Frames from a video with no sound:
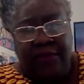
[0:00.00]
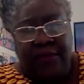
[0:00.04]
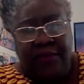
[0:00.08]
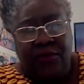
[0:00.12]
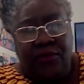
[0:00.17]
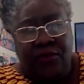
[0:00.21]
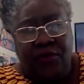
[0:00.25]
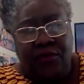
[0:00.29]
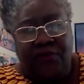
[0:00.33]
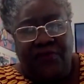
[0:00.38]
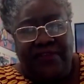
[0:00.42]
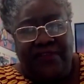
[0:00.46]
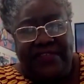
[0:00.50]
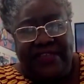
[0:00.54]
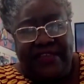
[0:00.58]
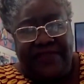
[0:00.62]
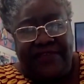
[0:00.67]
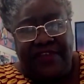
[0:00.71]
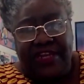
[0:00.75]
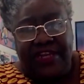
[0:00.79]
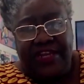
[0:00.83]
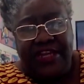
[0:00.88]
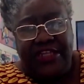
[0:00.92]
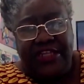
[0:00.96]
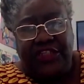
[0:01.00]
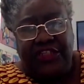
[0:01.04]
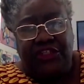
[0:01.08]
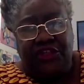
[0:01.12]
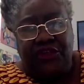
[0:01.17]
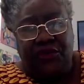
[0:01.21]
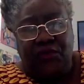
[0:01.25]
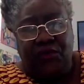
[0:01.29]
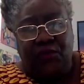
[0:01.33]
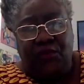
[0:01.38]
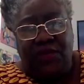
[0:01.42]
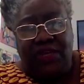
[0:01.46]
don't know of his
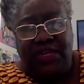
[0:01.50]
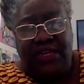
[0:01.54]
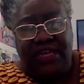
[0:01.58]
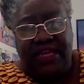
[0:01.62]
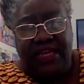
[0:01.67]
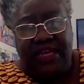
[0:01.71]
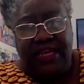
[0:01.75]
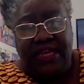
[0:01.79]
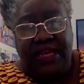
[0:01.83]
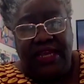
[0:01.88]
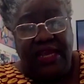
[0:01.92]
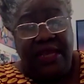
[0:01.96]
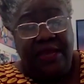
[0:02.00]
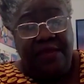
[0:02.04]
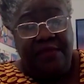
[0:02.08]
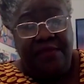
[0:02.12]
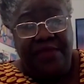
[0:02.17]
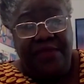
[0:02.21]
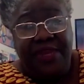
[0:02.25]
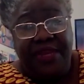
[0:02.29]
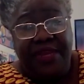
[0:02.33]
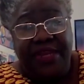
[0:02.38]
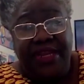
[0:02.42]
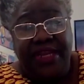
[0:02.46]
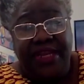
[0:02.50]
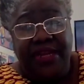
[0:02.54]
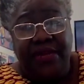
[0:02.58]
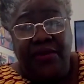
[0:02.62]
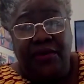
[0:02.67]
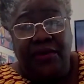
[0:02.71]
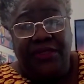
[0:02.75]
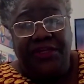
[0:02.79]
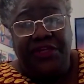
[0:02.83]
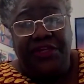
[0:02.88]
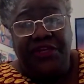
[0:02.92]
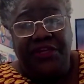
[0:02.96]
affiliation with the Benin
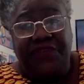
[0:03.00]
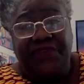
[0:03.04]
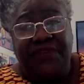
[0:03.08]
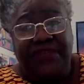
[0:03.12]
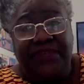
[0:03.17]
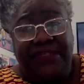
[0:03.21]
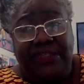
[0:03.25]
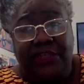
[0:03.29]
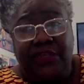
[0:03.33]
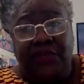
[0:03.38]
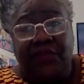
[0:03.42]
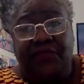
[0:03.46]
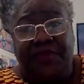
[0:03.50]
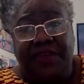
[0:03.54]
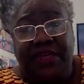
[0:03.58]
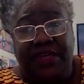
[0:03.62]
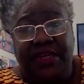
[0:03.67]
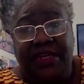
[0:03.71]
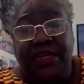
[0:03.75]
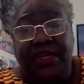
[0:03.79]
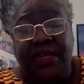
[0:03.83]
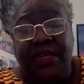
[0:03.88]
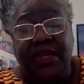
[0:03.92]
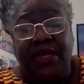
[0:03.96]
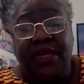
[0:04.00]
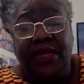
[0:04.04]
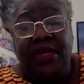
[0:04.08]
or the University of Benin.